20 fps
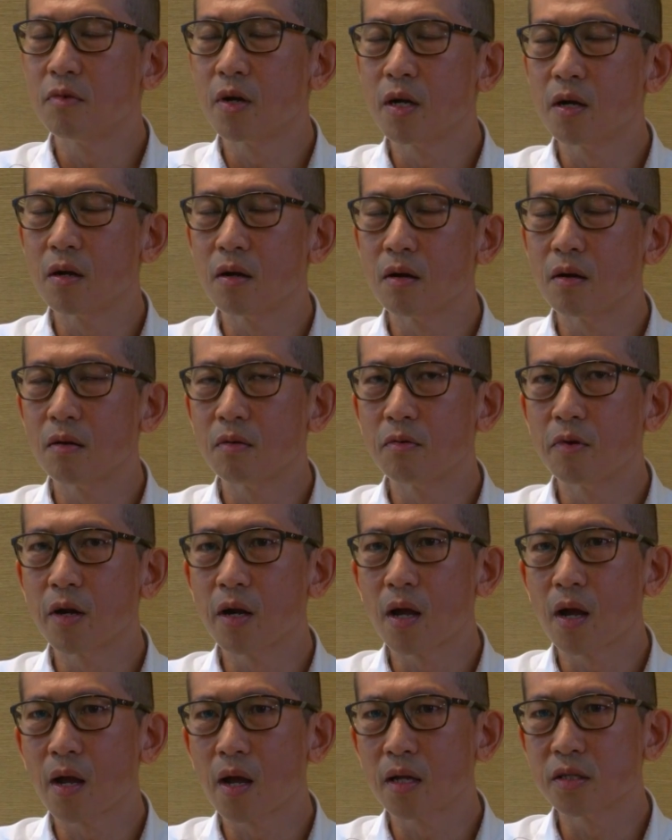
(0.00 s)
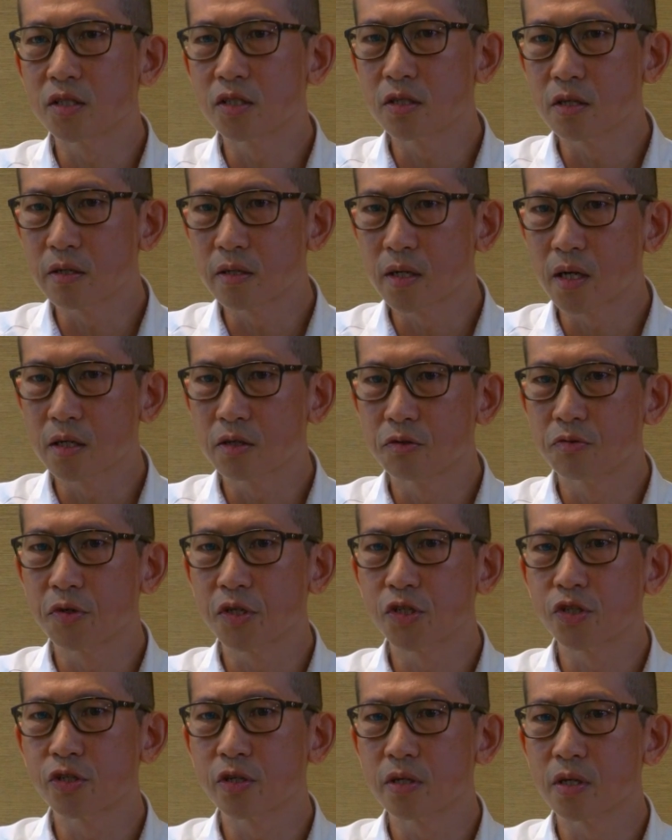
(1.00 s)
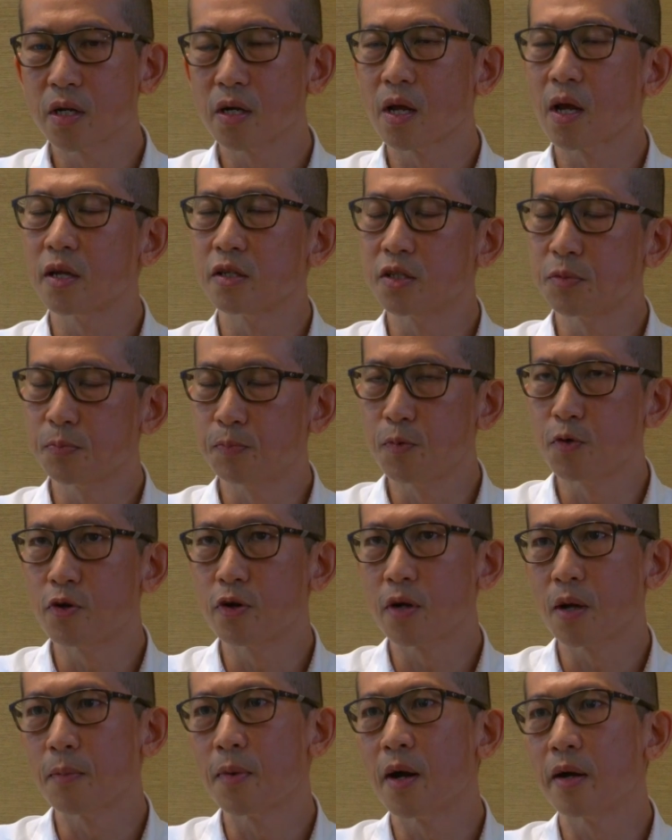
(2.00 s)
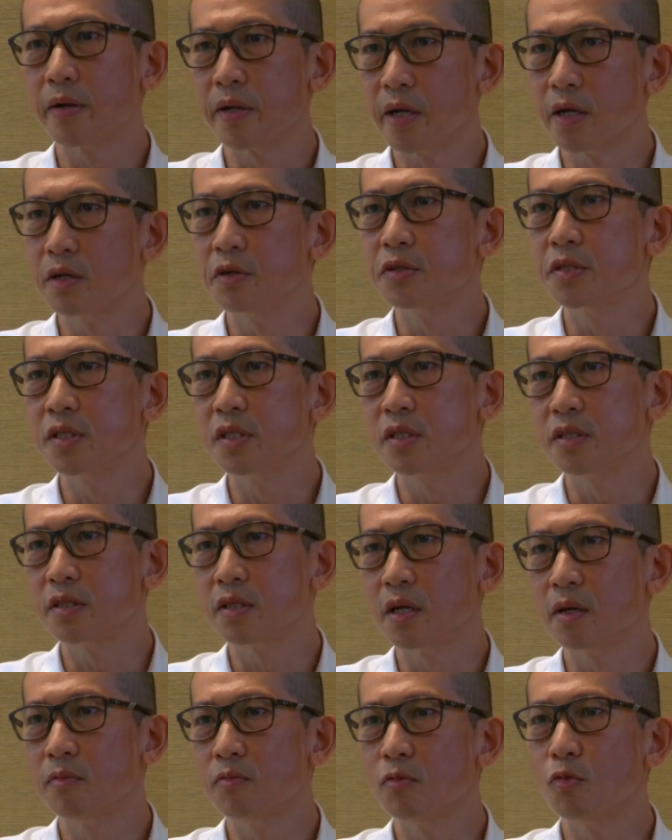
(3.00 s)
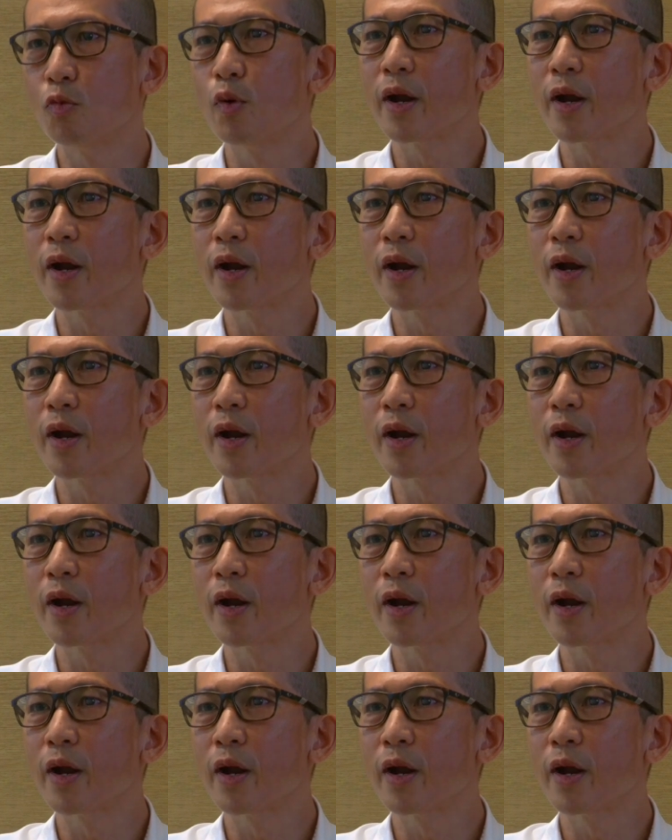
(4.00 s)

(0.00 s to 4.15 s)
When I answered that question and I spoke about ecosystem,